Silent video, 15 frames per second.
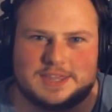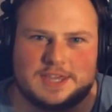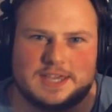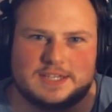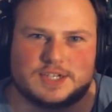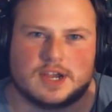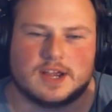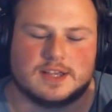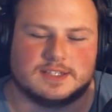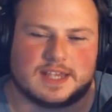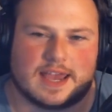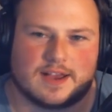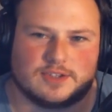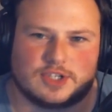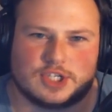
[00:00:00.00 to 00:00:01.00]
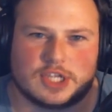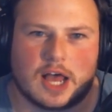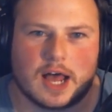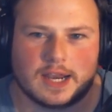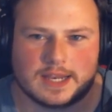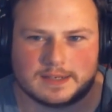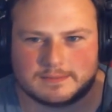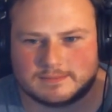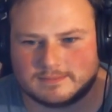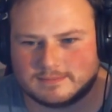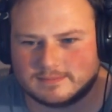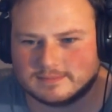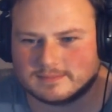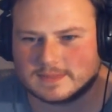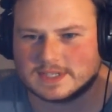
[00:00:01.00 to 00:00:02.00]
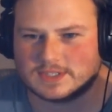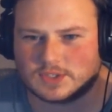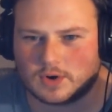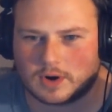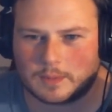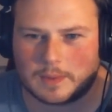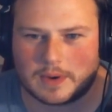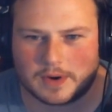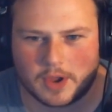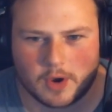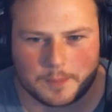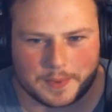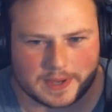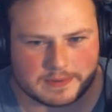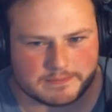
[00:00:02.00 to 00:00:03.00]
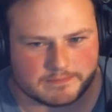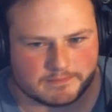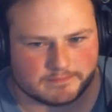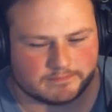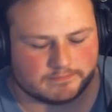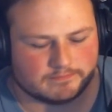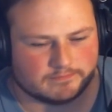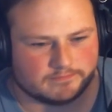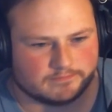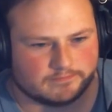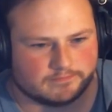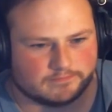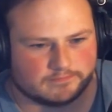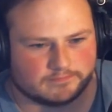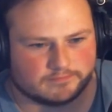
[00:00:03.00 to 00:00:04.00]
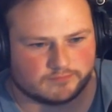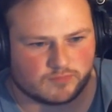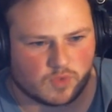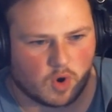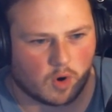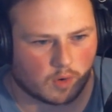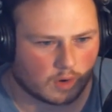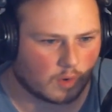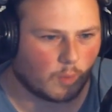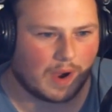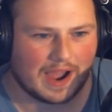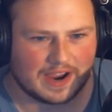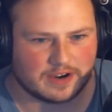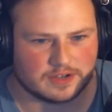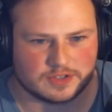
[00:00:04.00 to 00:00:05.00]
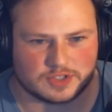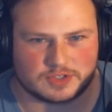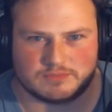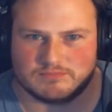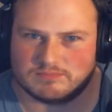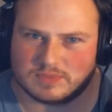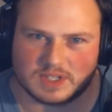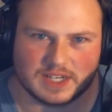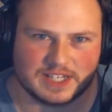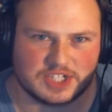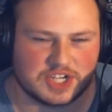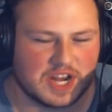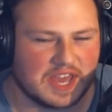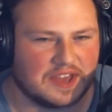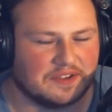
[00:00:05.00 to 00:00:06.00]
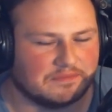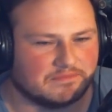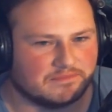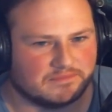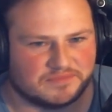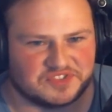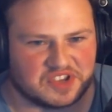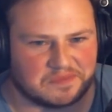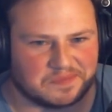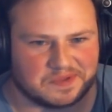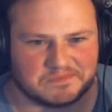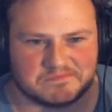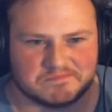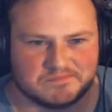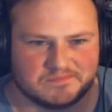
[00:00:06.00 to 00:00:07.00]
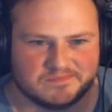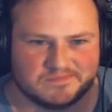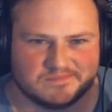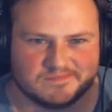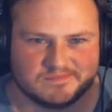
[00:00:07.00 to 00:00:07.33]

guys, I think John's house is haunted. His door won't open, or a wire's glitching out, something.